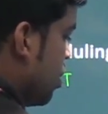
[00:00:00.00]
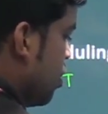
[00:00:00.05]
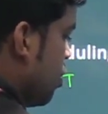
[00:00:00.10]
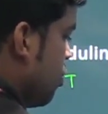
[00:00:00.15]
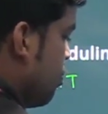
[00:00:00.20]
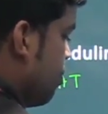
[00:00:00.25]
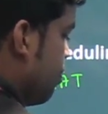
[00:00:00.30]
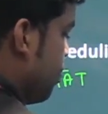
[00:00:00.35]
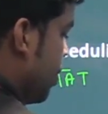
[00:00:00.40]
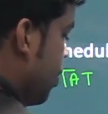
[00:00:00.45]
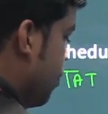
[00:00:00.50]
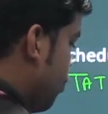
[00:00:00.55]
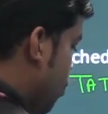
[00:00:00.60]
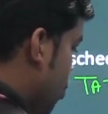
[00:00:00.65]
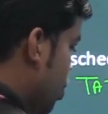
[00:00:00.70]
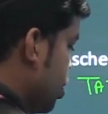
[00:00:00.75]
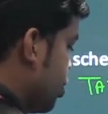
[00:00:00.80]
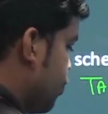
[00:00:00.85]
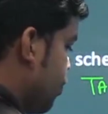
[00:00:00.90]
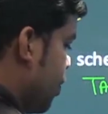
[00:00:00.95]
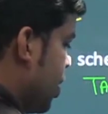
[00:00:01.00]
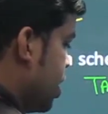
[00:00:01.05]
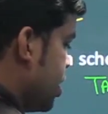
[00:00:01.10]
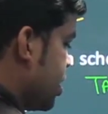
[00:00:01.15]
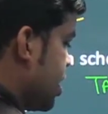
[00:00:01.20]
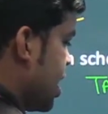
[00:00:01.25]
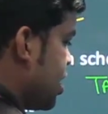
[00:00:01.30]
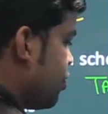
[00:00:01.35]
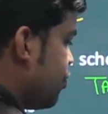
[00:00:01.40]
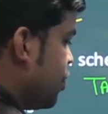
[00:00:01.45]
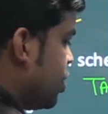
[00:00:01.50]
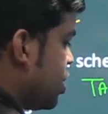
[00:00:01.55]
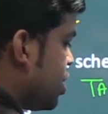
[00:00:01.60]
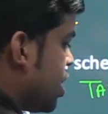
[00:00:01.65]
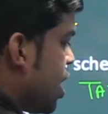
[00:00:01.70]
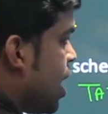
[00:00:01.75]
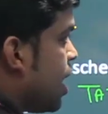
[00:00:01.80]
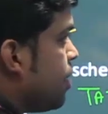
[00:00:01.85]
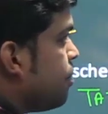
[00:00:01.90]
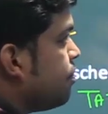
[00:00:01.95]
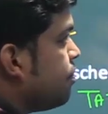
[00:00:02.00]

P4 is finished at which time?